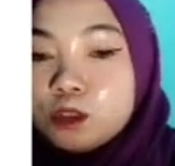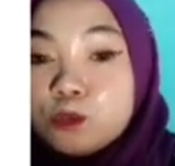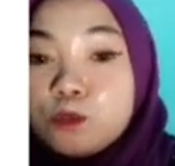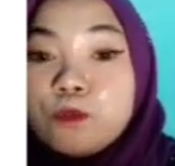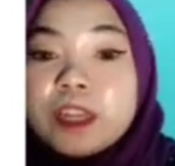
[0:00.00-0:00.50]

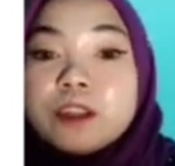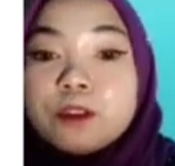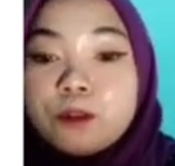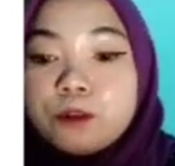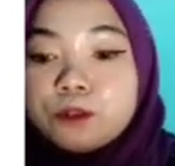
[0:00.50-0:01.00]
to
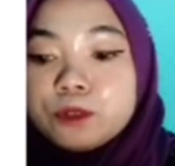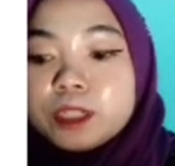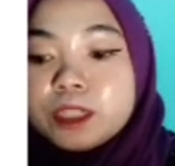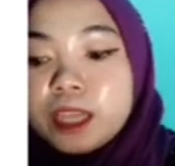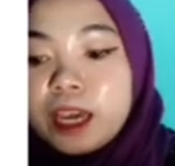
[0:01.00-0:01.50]
window,
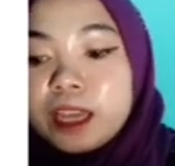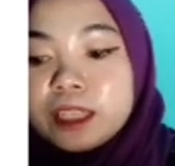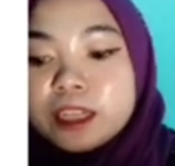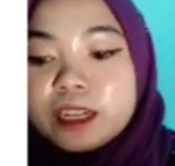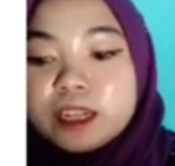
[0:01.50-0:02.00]

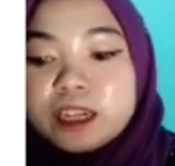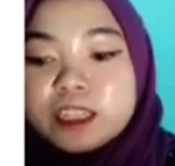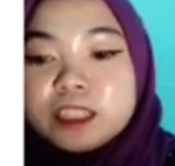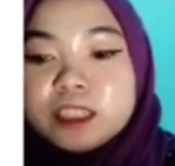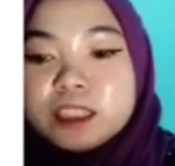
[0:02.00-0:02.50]
that
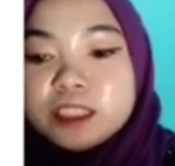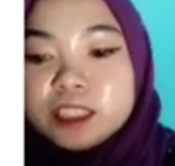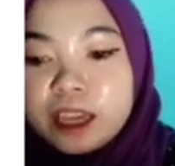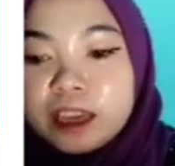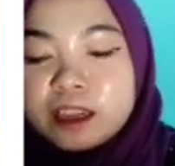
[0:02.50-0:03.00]
the
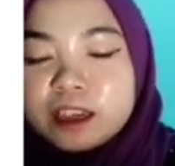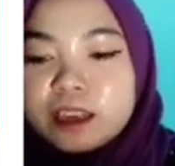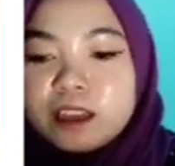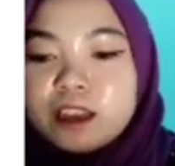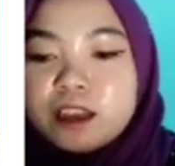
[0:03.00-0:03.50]
check
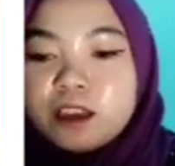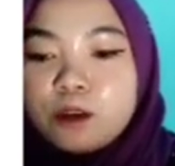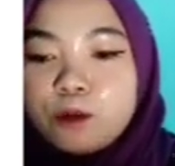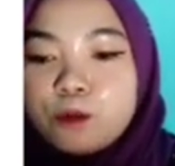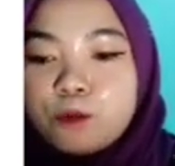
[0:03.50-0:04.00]

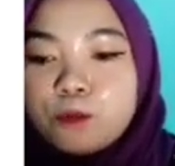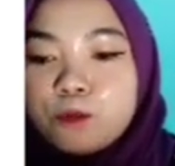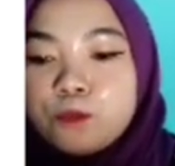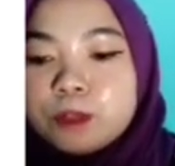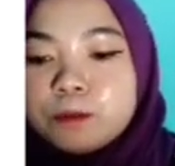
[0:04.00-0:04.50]

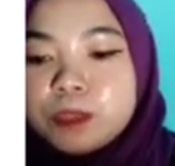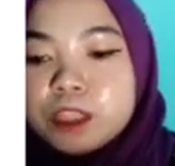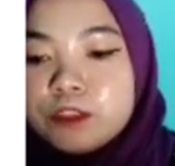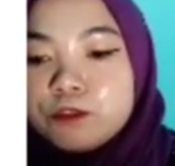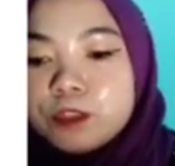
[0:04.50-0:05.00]
will be
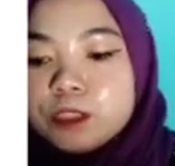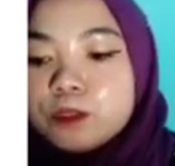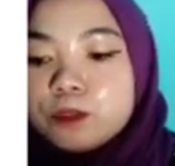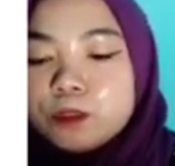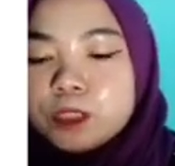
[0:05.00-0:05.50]

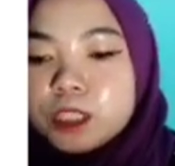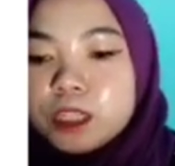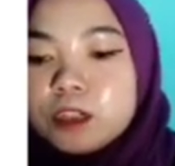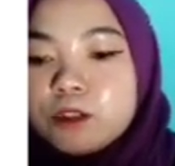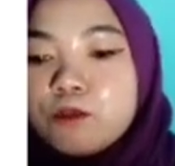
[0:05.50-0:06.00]
given to
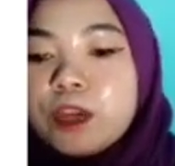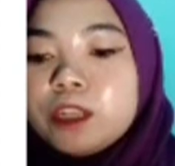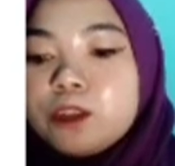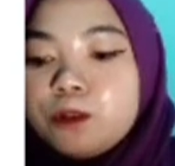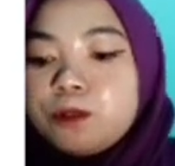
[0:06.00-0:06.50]
the
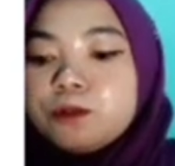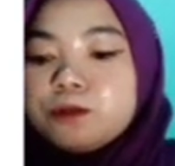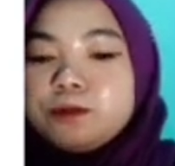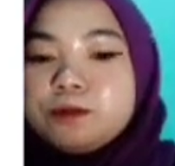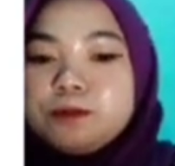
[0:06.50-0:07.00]
window.
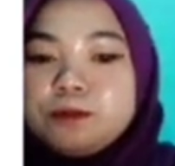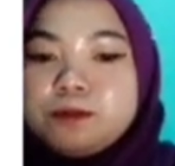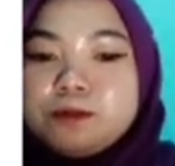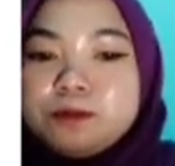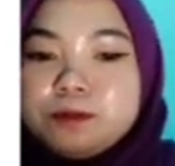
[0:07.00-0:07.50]

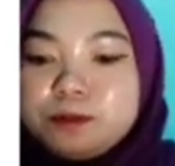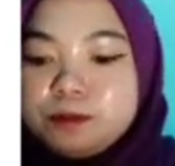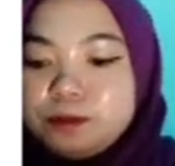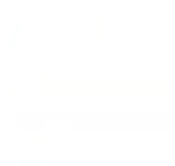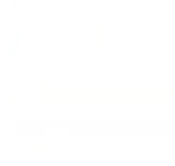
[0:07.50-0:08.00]

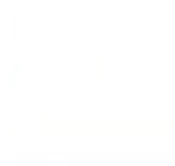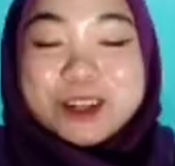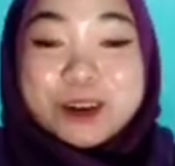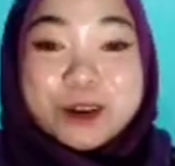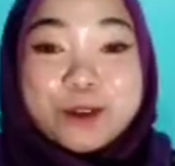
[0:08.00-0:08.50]

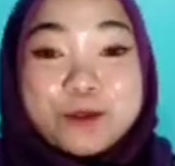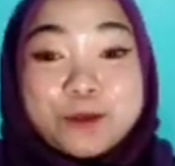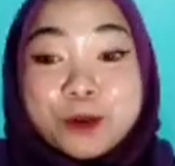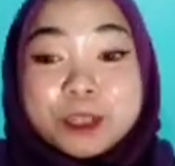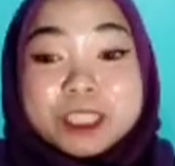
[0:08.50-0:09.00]
So
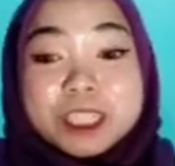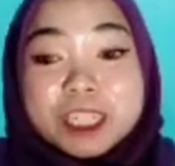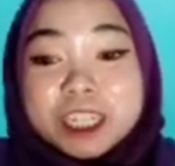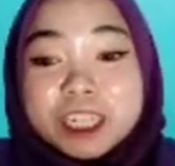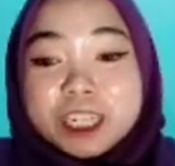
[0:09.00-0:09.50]
from
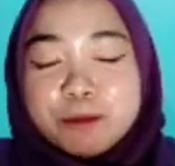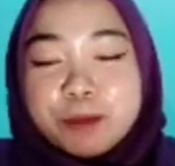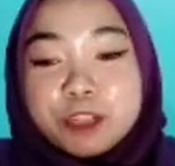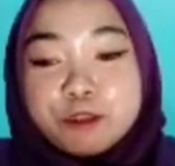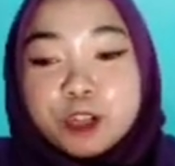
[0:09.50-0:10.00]
the
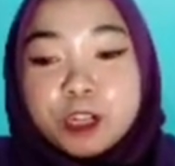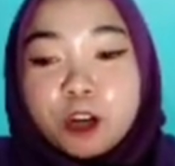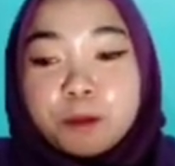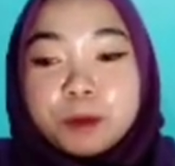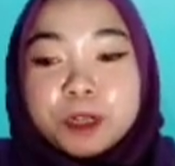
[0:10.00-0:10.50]
manual
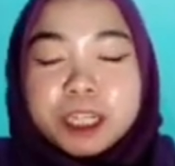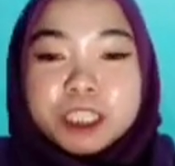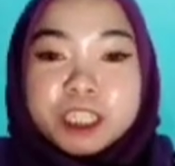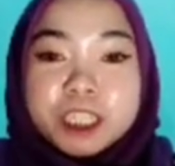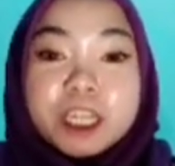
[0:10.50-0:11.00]

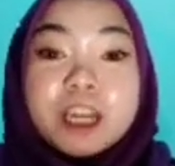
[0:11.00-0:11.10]
operation